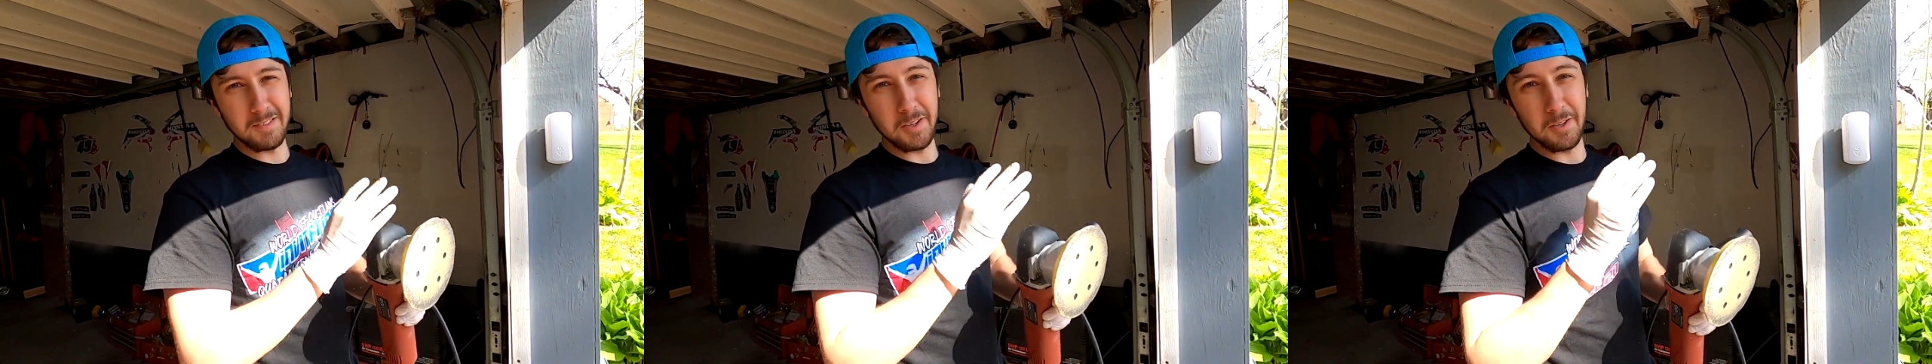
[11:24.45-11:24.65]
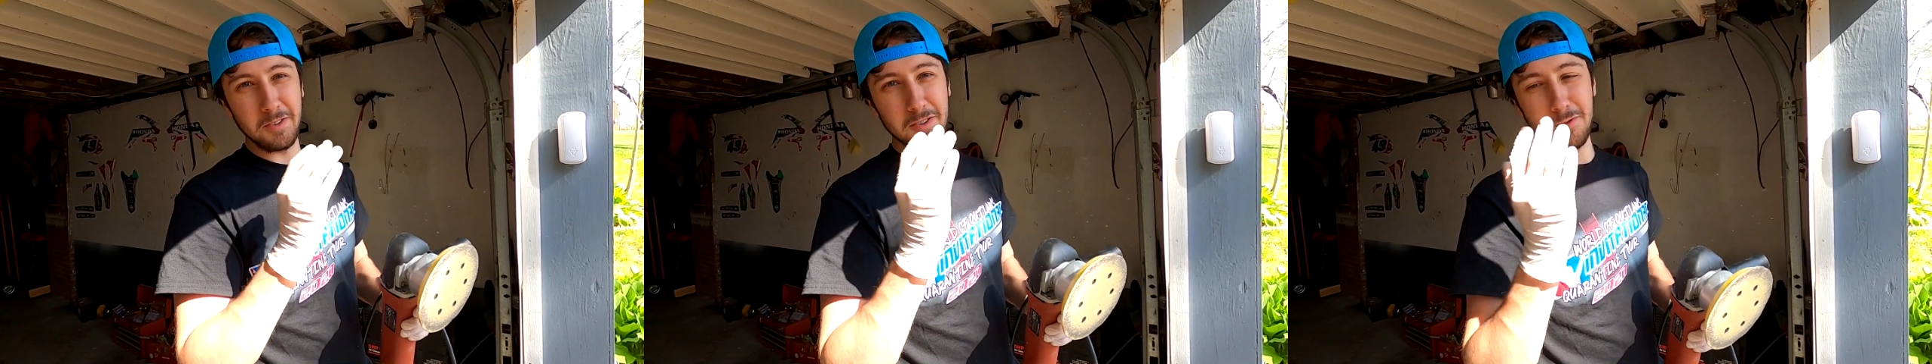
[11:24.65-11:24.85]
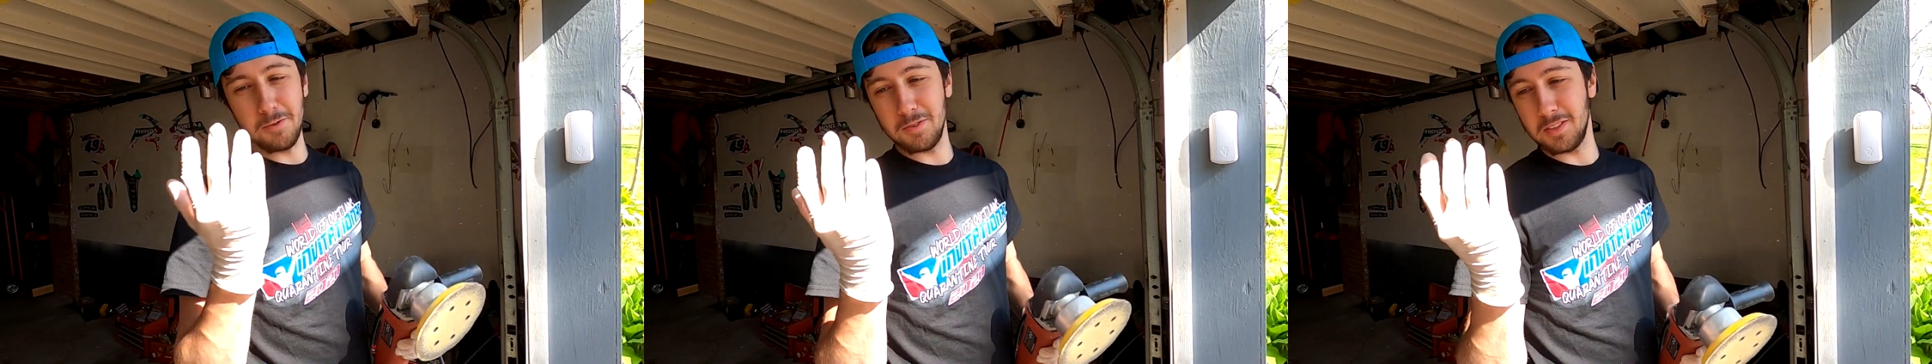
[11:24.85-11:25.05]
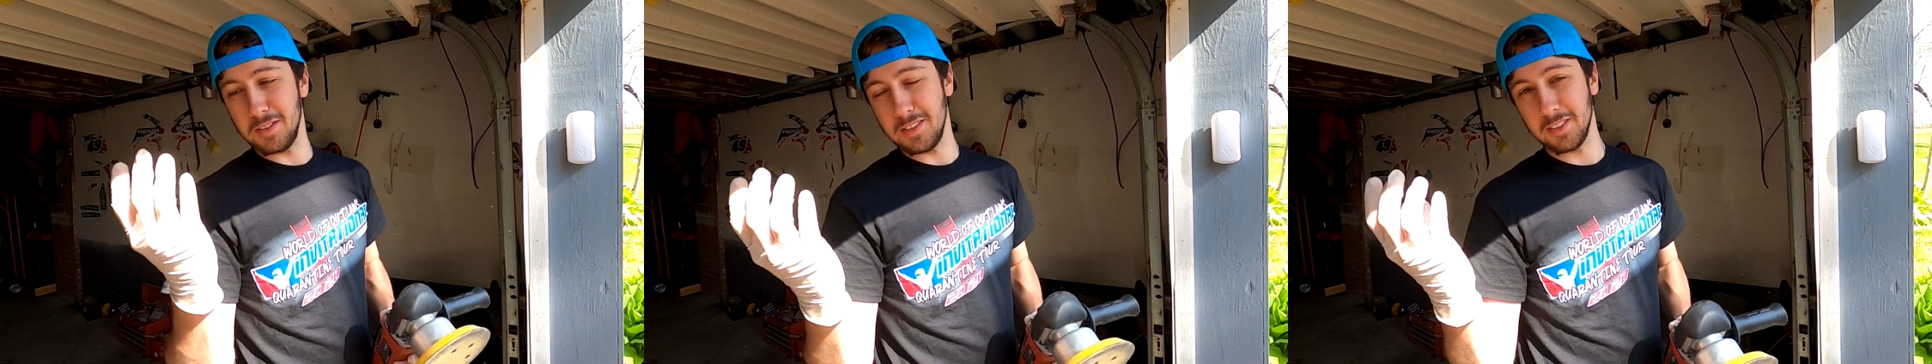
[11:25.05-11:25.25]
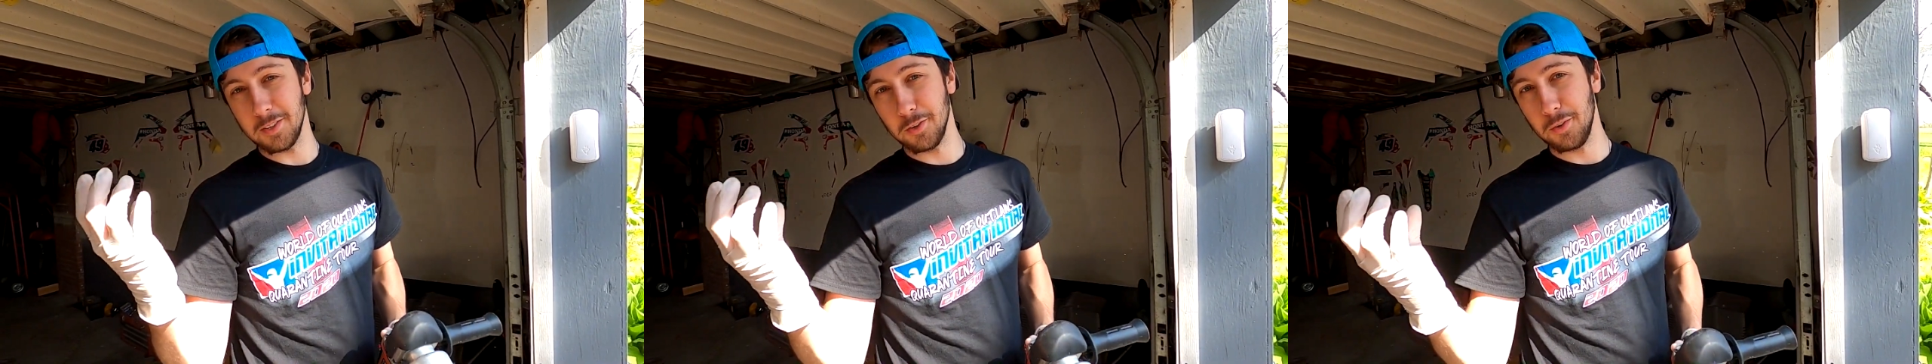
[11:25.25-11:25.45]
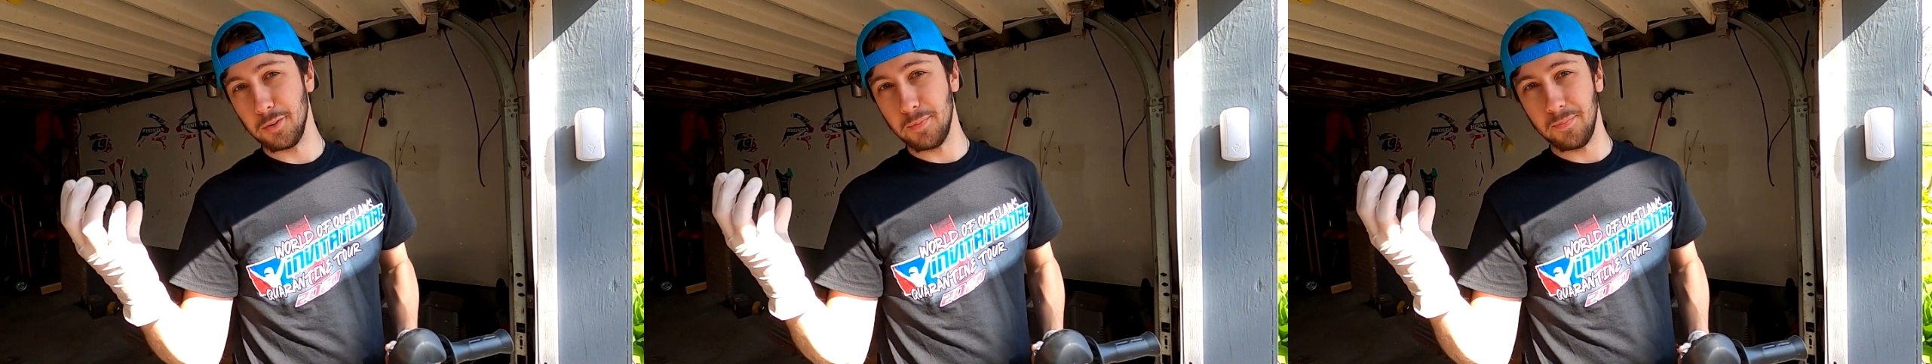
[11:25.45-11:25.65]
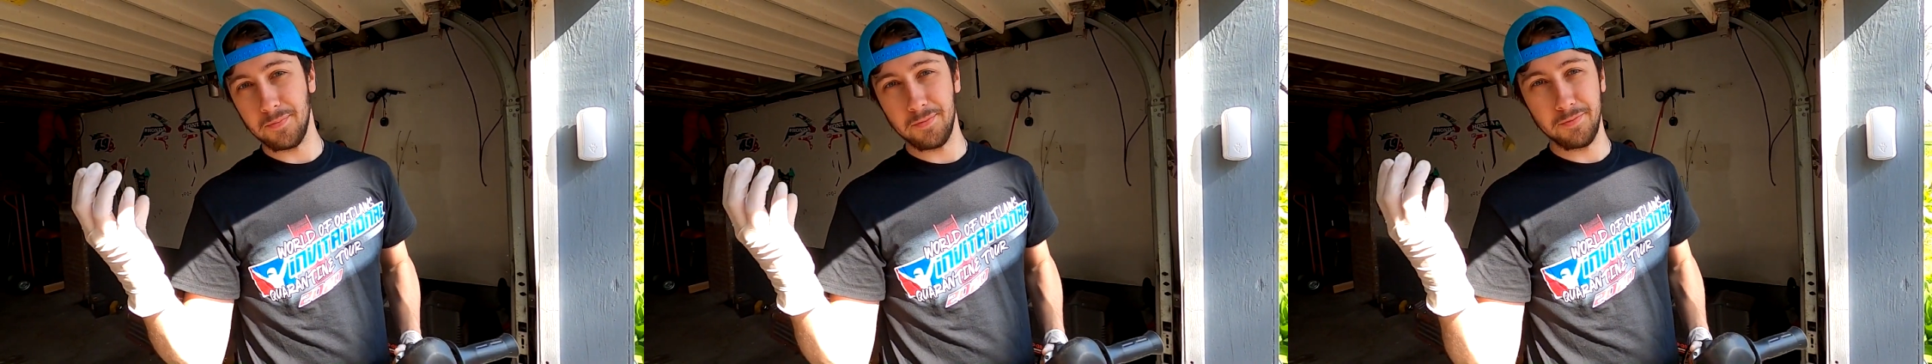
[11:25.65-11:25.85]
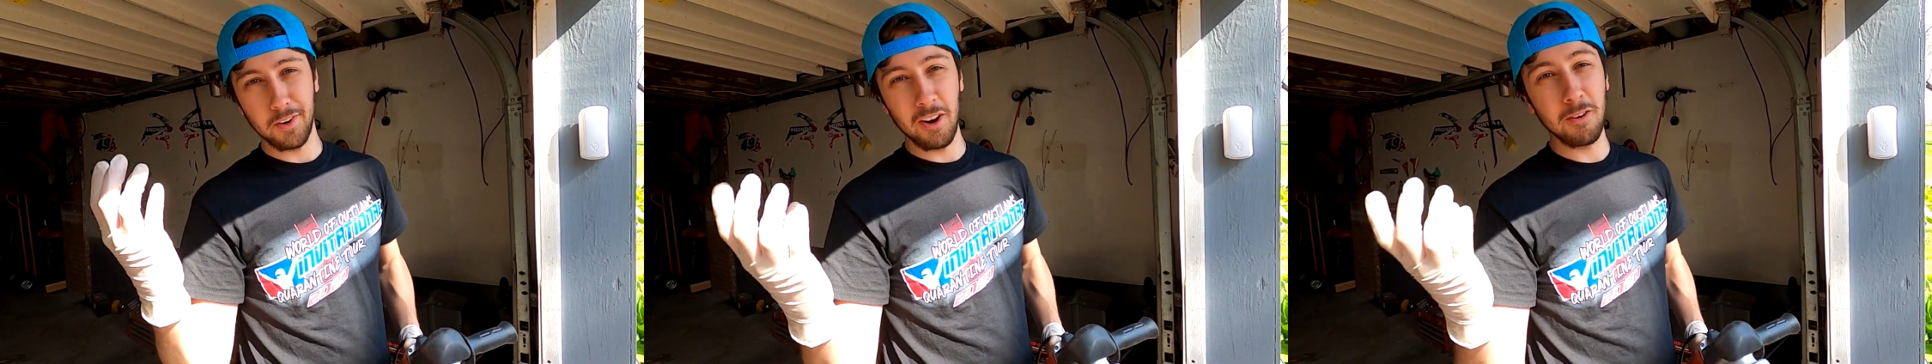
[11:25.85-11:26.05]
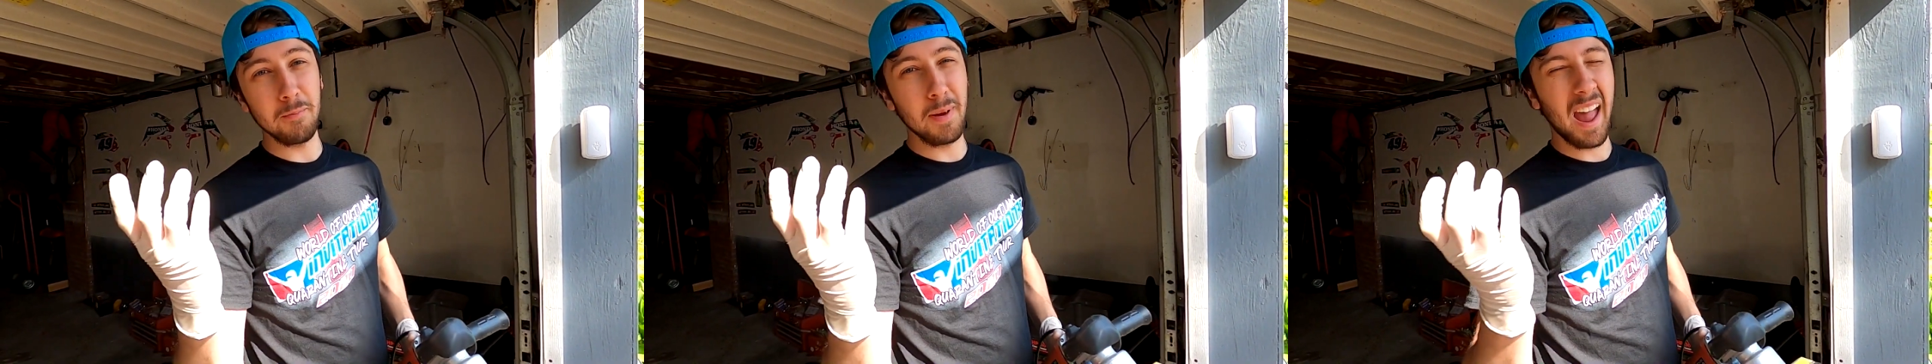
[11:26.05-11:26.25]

You can use these little foam